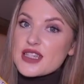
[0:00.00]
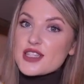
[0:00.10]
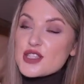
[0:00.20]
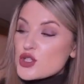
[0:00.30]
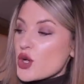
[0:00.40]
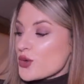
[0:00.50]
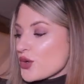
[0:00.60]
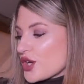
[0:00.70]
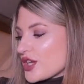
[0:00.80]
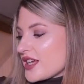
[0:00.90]
So
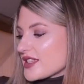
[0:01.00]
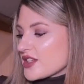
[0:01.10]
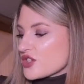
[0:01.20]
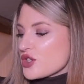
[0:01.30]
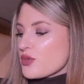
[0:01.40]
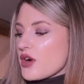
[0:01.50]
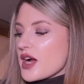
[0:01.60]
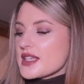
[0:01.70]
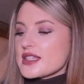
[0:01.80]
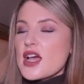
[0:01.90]
good, like such a good
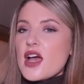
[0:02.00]
price.